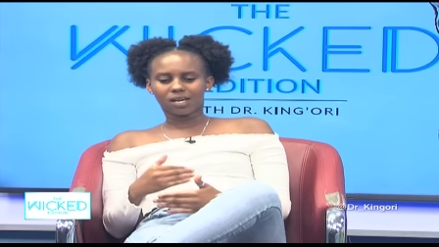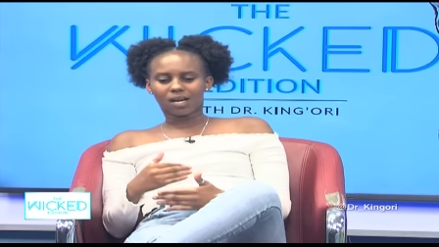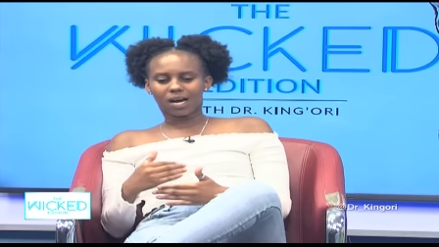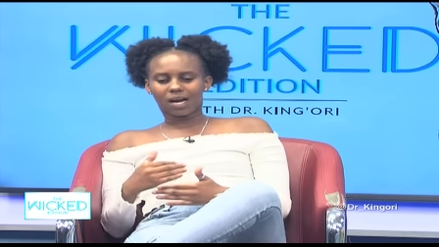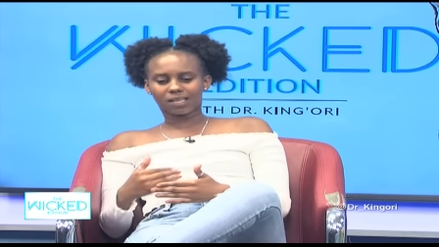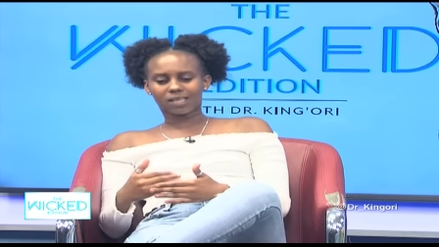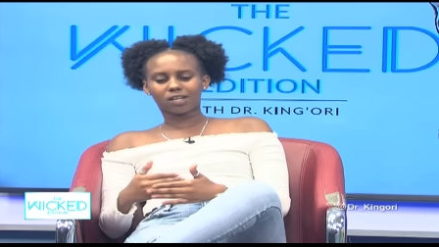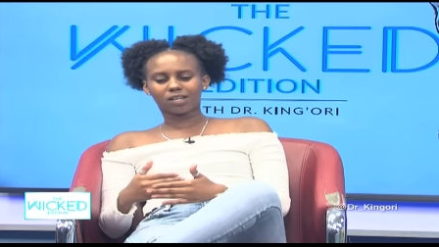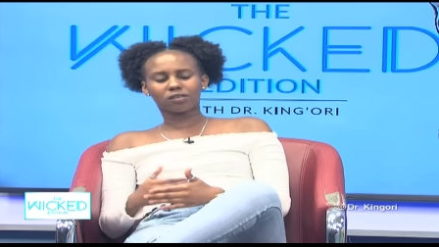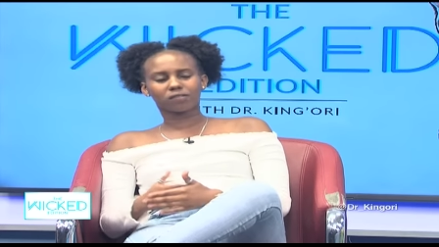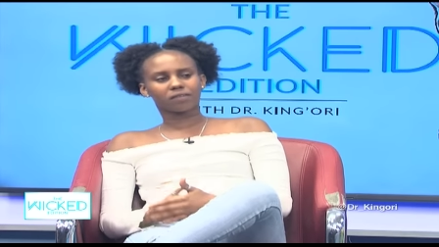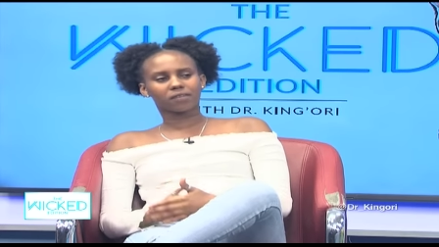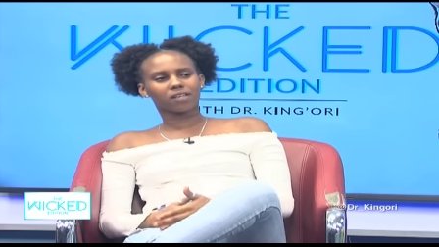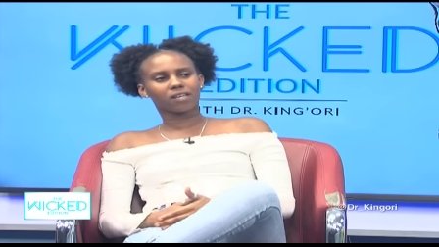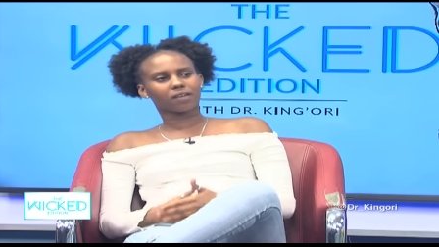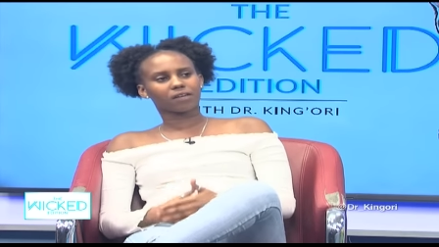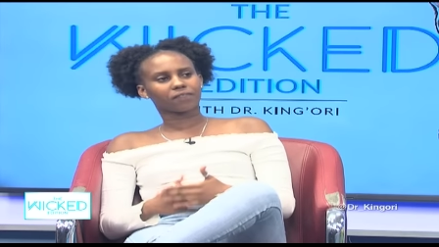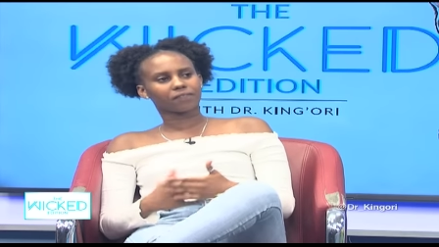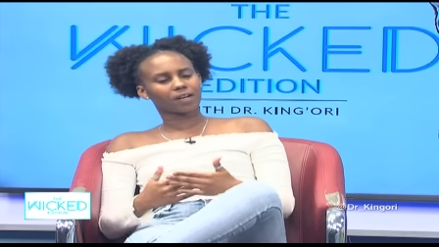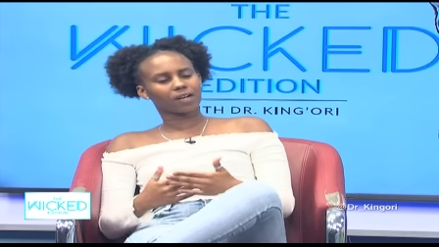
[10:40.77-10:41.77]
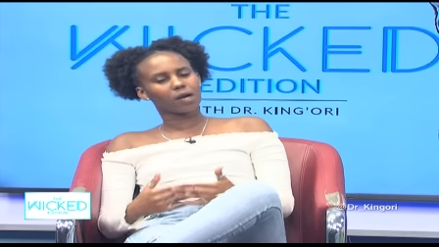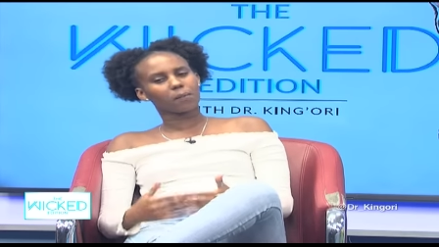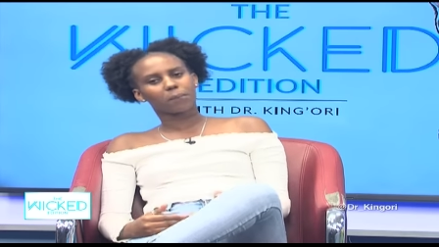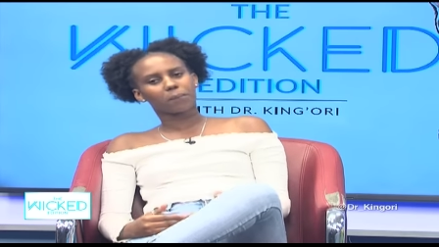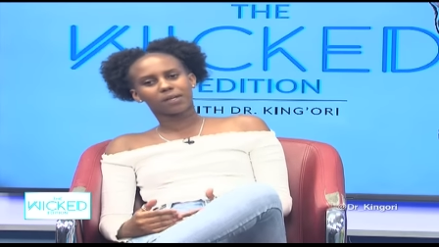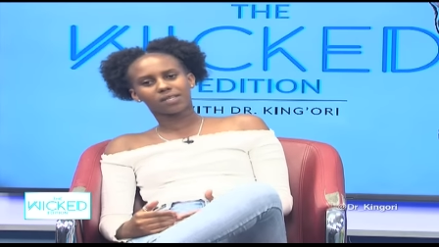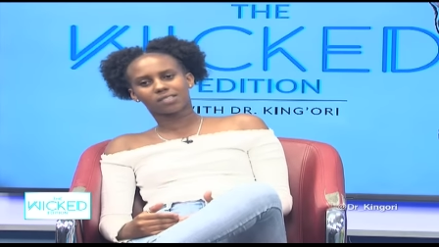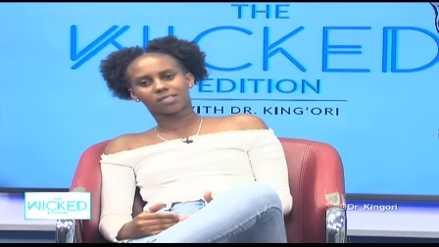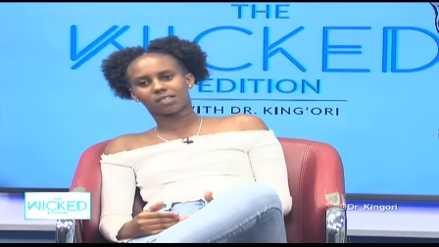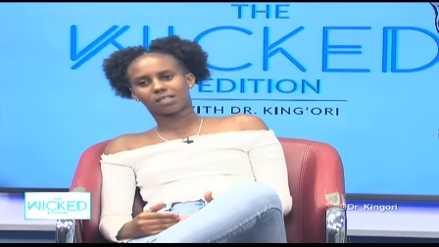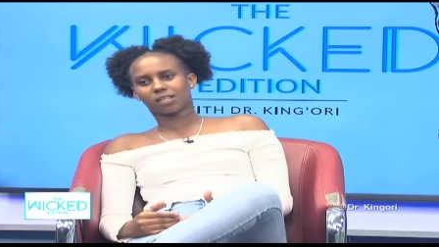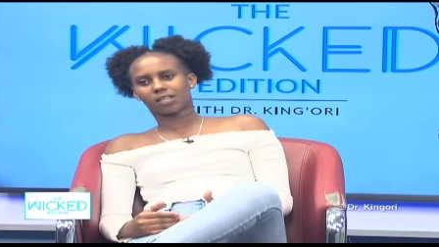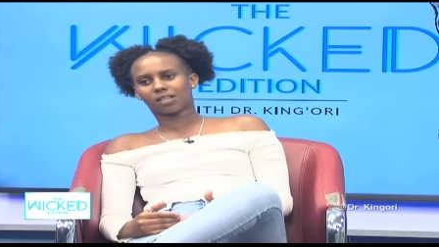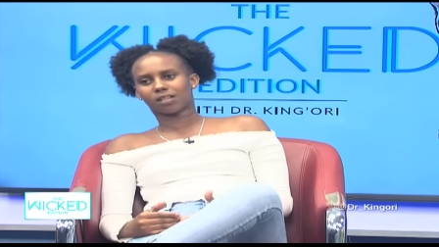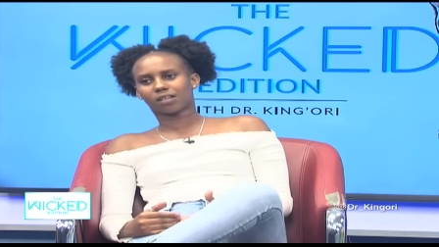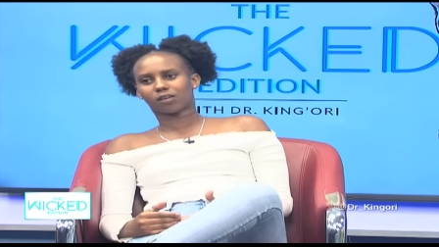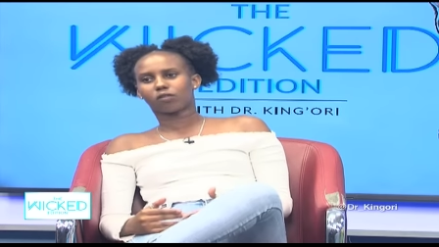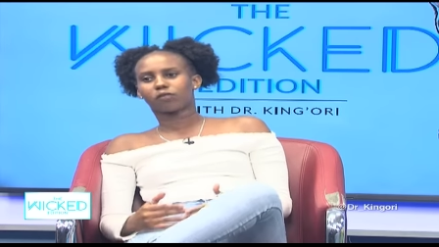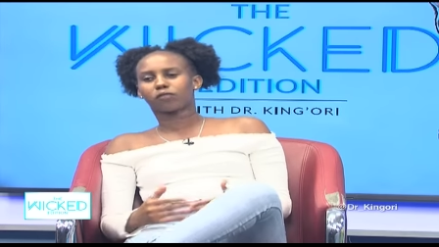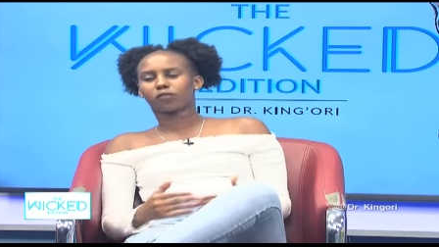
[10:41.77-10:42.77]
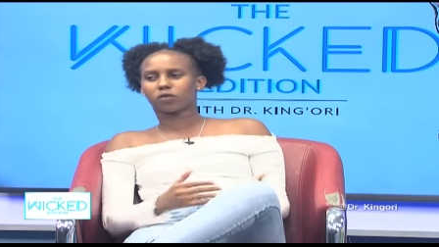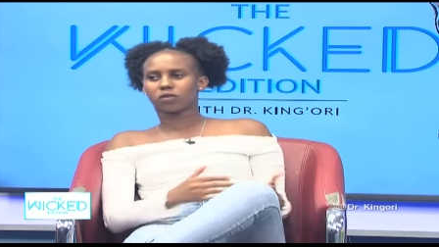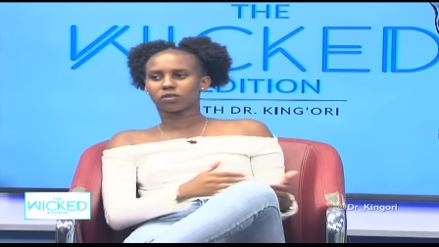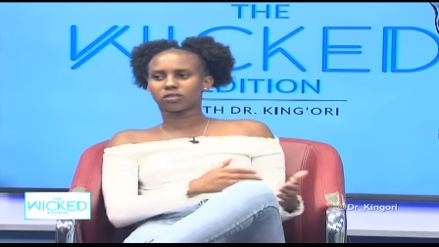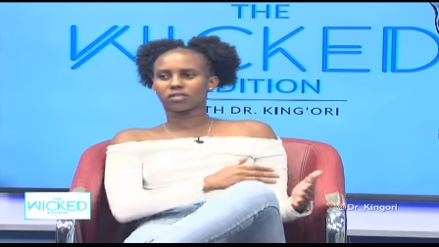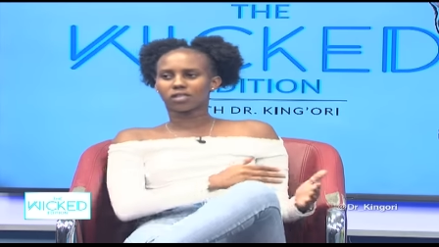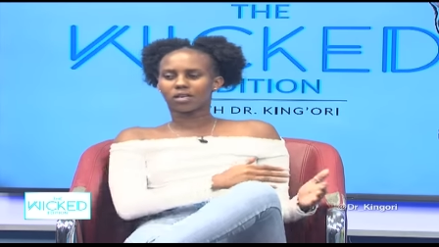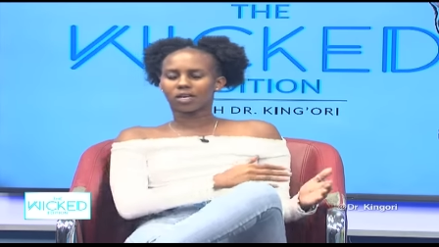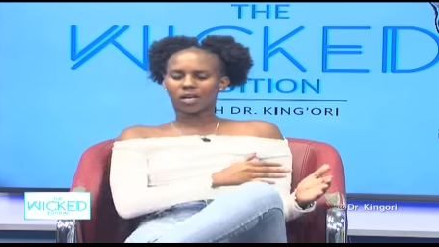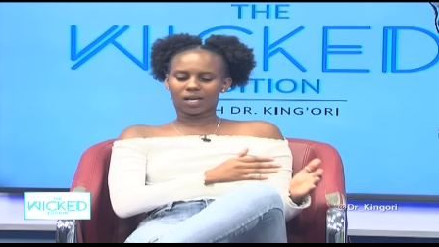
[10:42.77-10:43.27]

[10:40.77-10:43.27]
at the end of the day nafikanga a place yenye of course